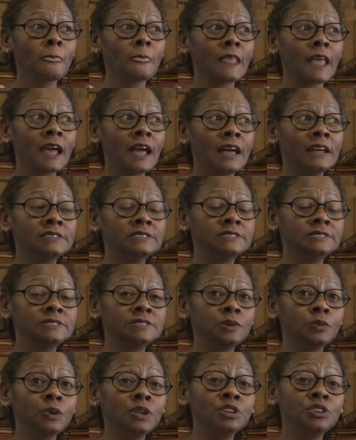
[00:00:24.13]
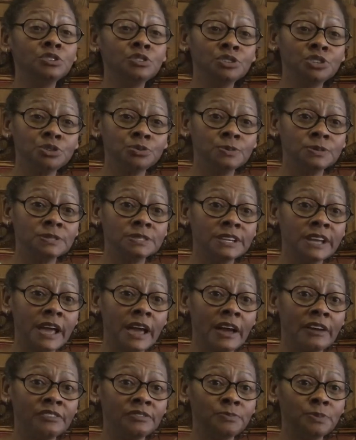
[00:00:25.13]
and we usually
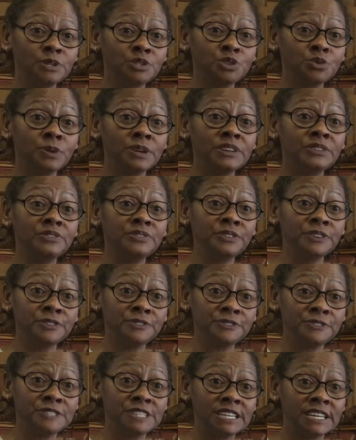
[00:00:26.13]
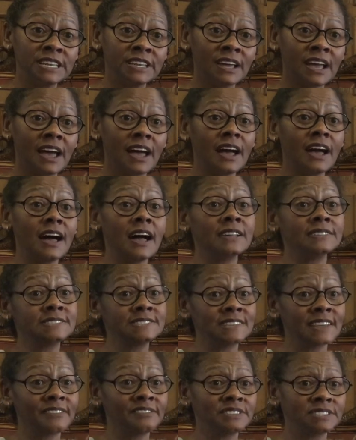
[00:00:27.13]
have between 50 and
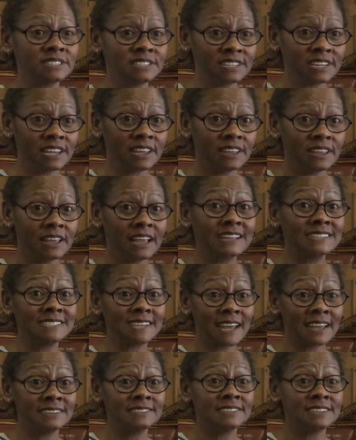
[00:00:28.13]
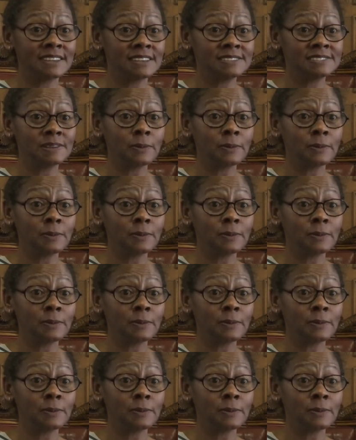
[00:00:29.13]
70 attendees